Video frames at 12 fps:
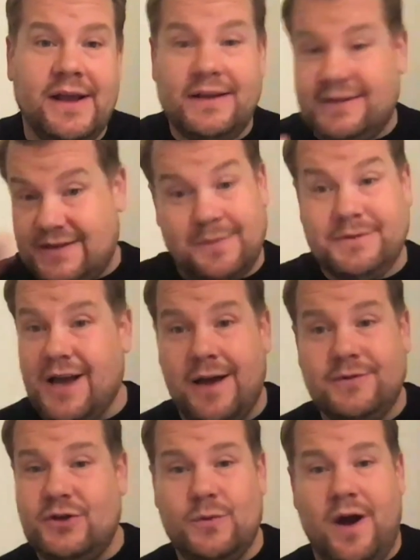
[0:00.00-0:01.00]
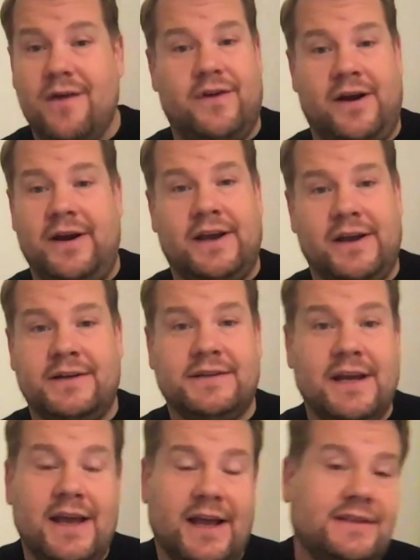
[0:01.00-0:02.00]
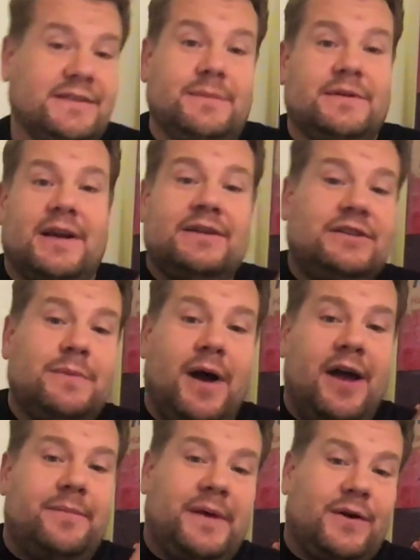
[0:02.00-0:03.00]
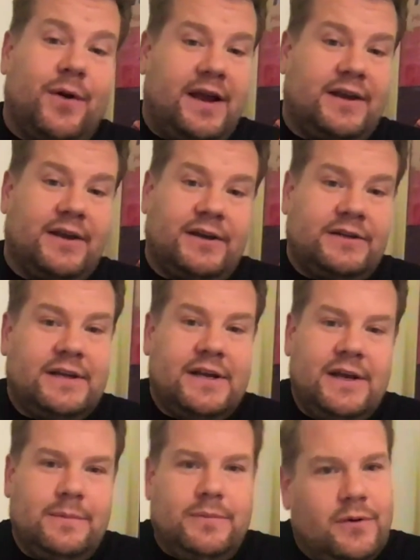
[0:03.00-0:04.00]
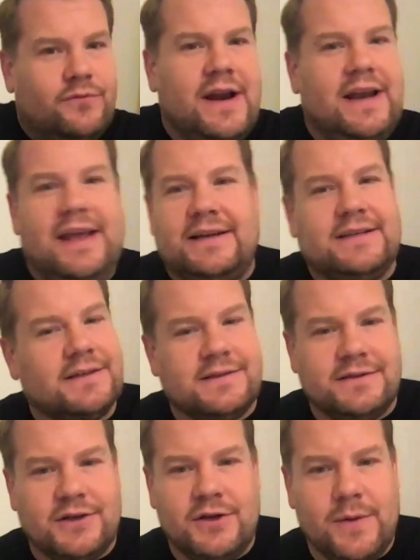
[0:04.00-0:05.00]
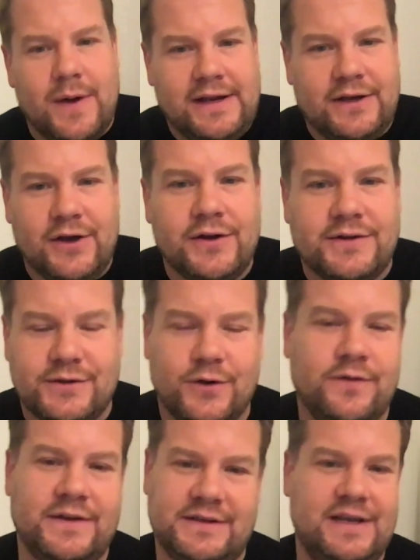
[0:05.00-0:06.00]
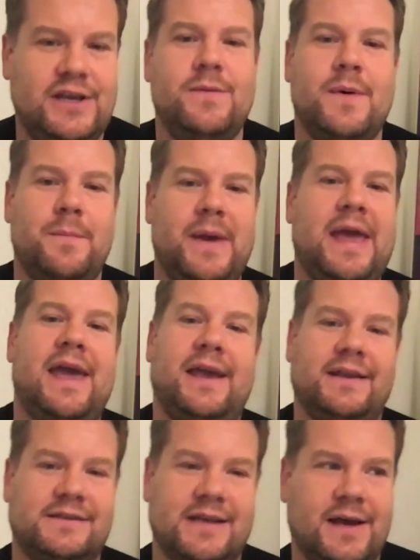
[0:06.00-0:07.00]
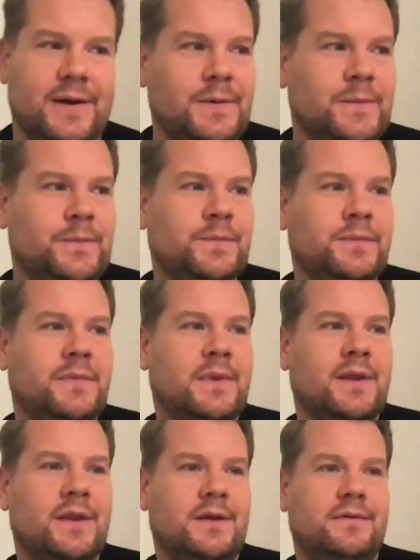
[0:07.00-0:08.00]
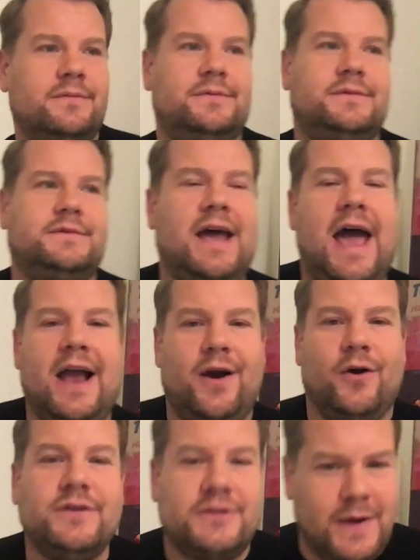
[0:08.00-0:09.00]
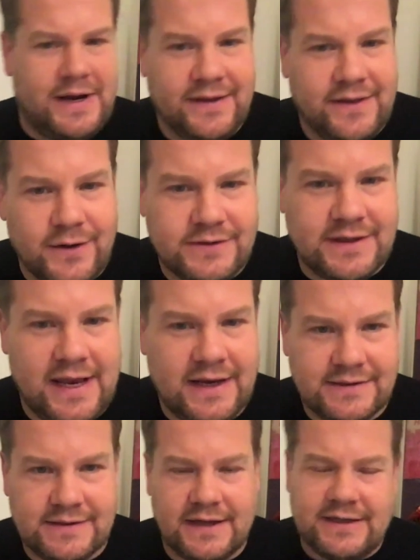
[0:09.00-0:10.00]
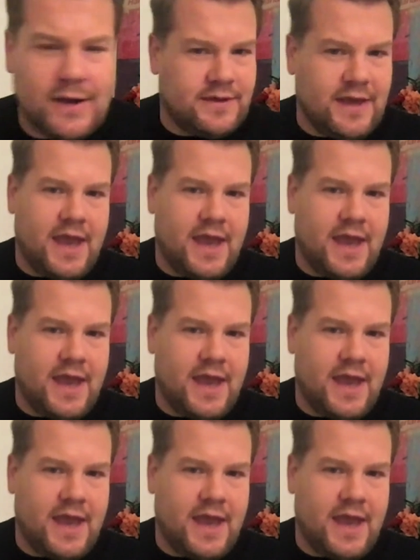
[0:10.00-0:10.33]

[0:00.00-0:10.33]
sometimes you weren't very good, and sometimes you might have been quite good, but really it doesn't do you any good sort of as a human being to hang on to any of those things, I don't think.